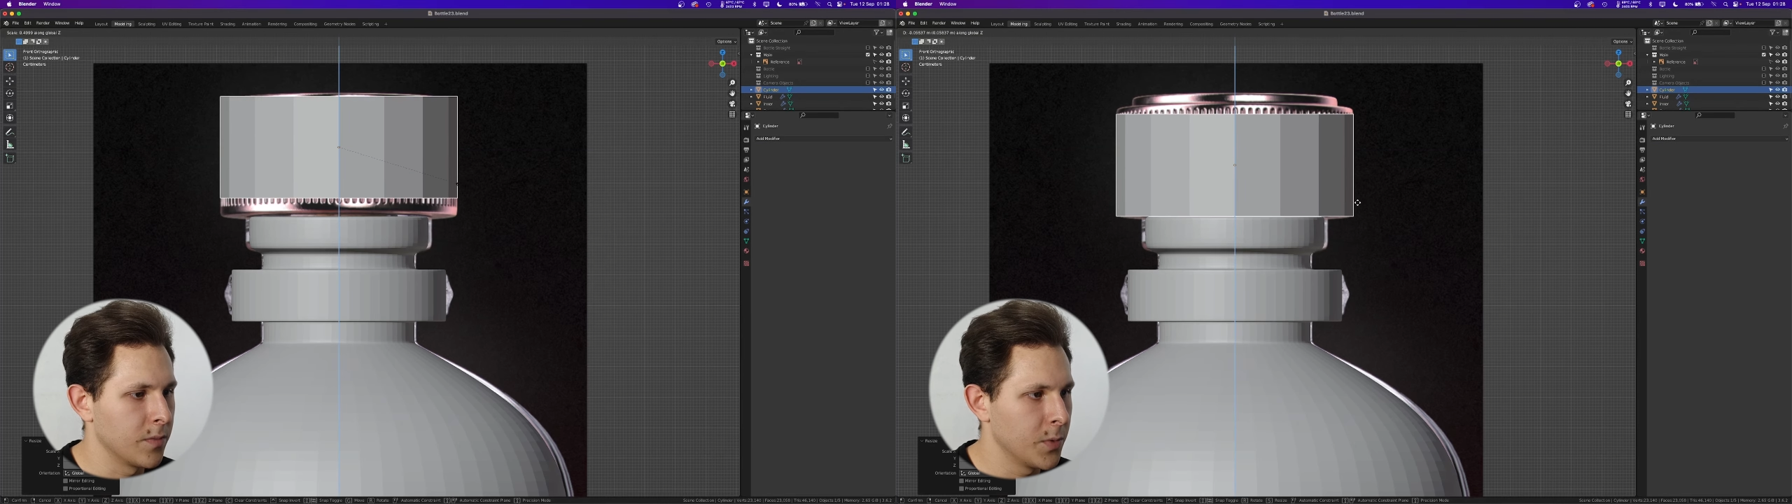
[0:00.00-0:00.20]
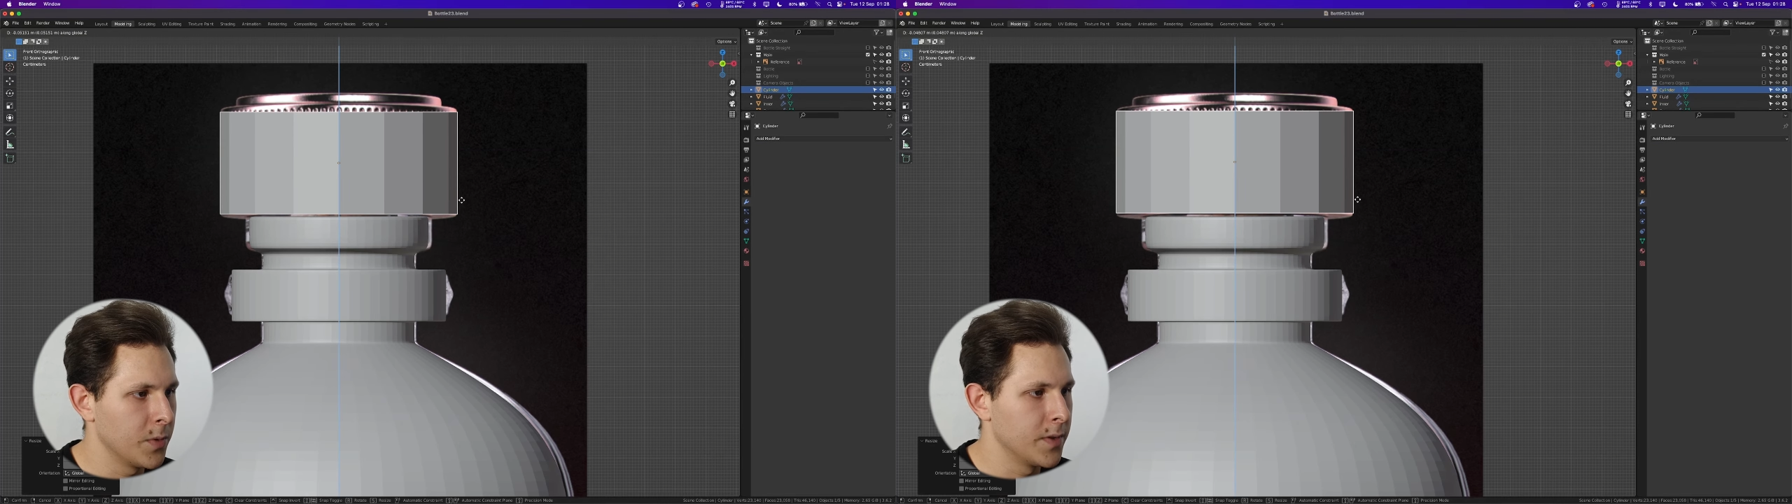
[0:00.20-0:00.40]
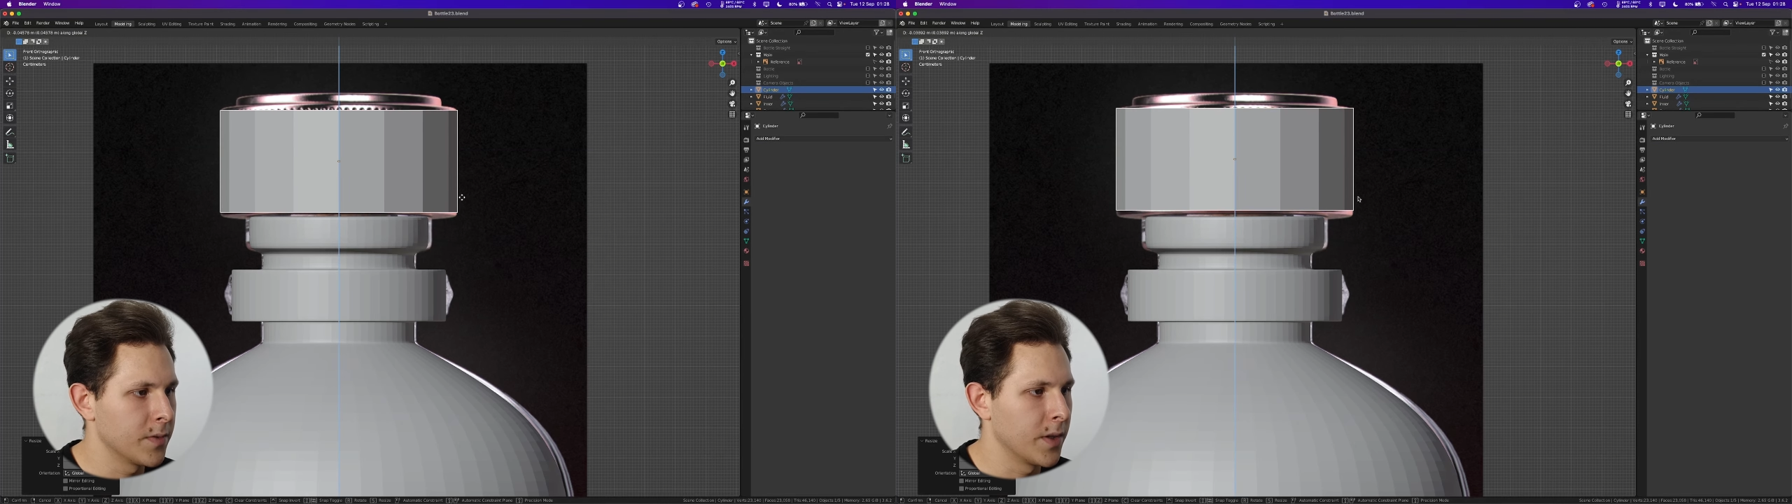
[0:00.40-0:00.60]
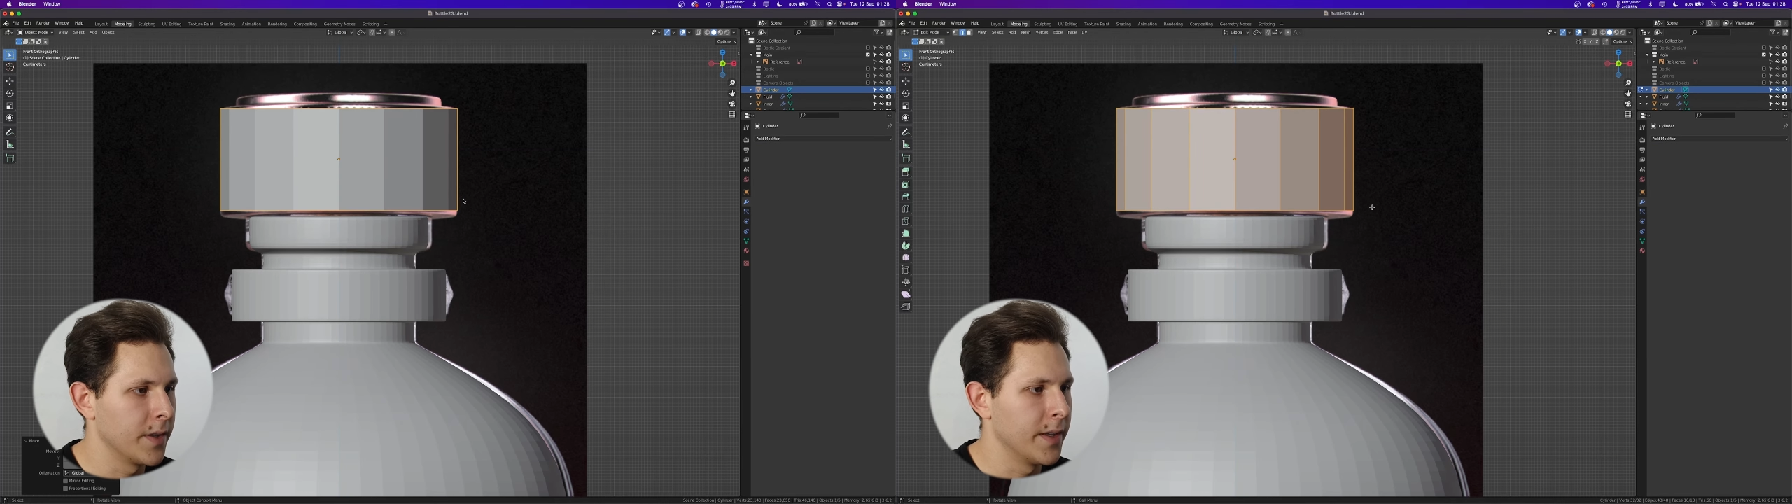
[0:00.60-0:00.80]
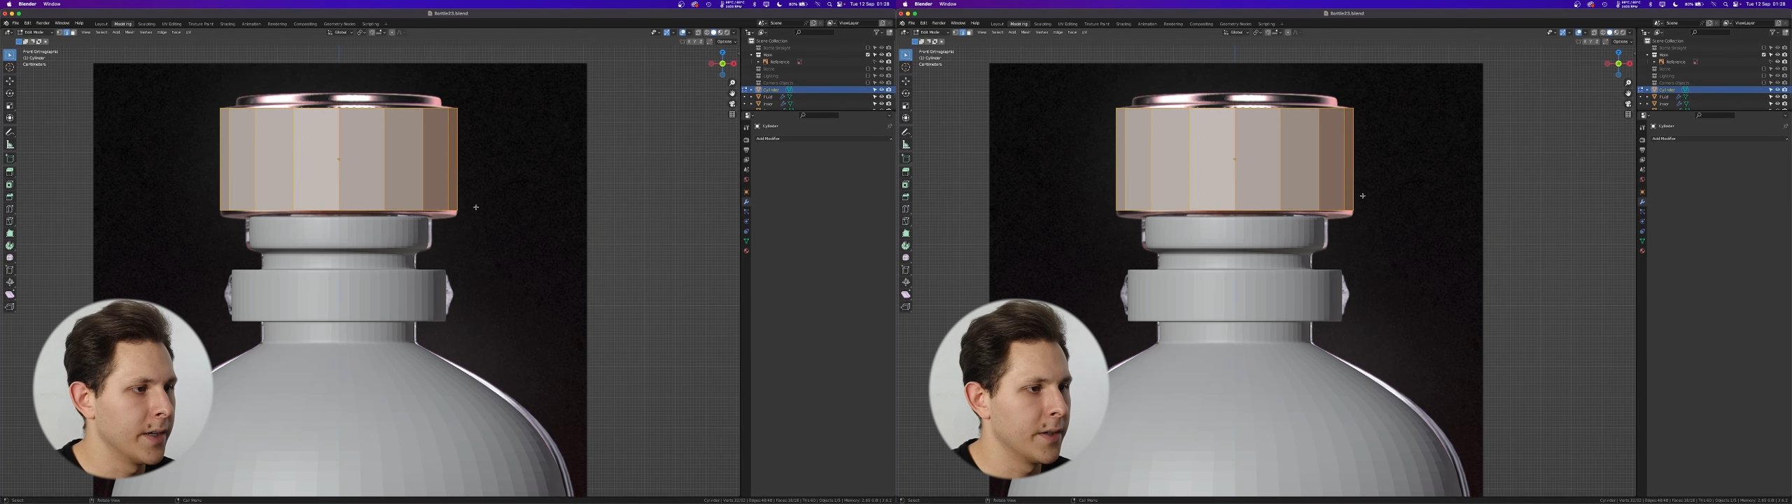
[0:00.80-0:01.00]
put this
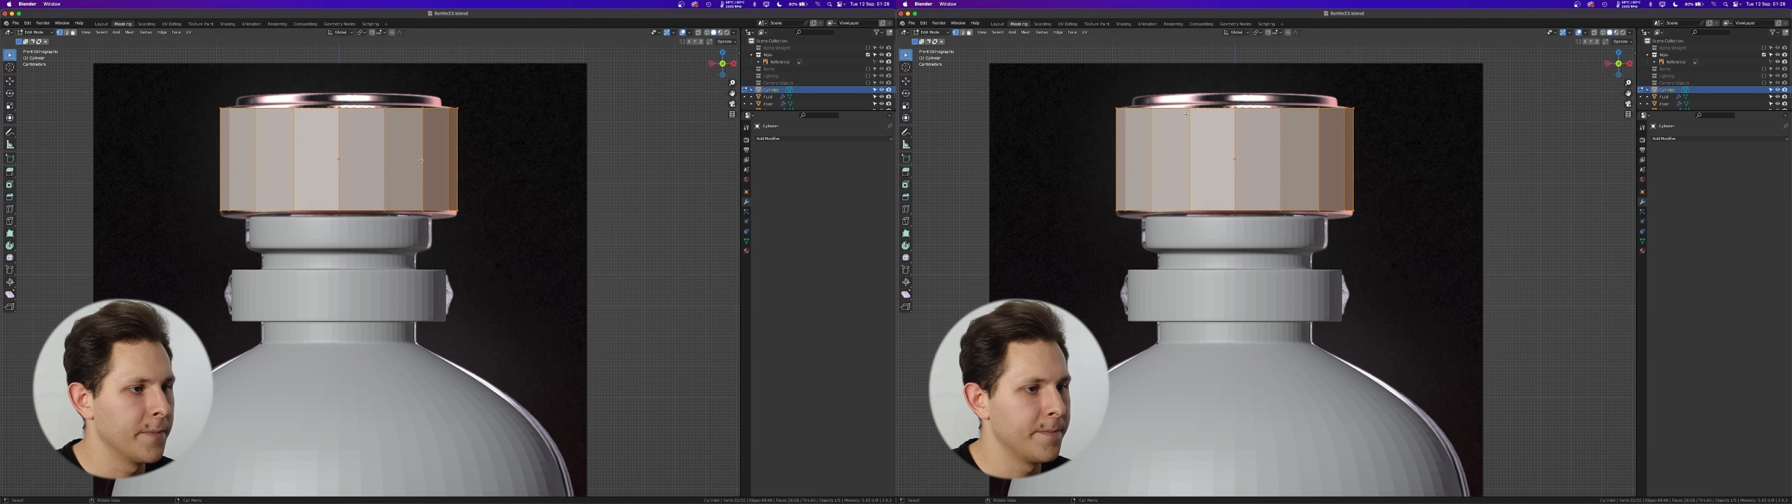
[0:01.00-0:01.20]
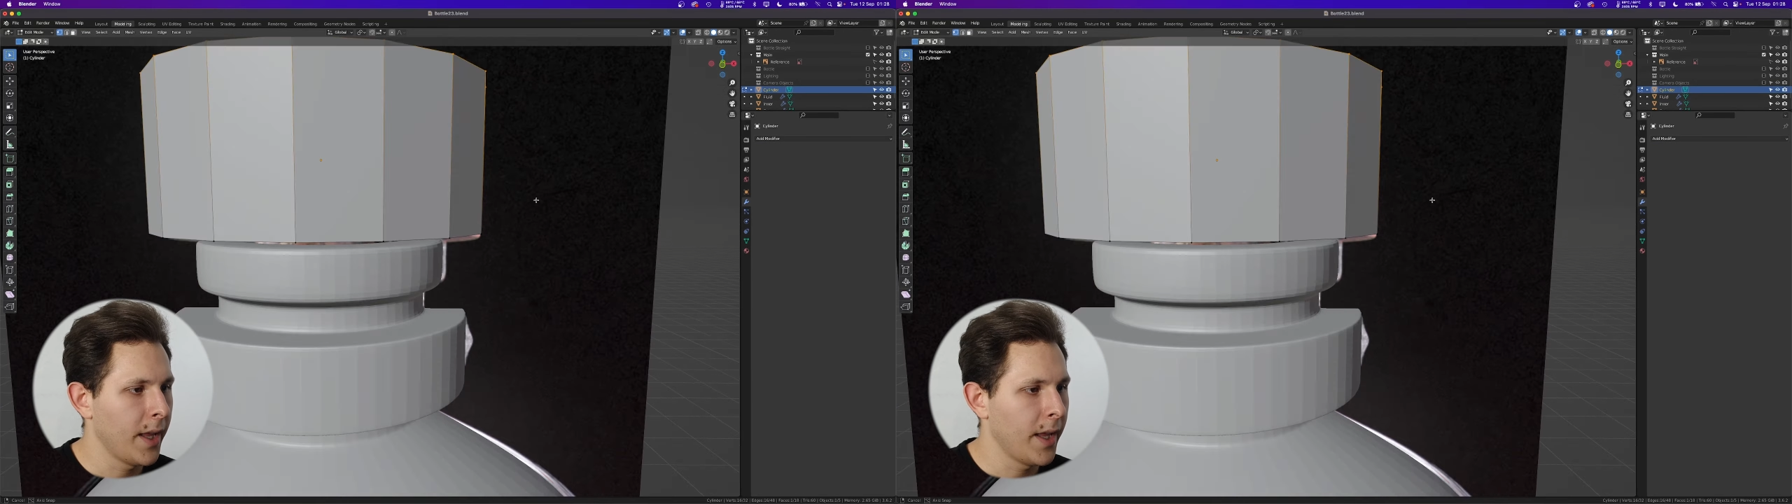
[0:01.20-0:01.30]
right there.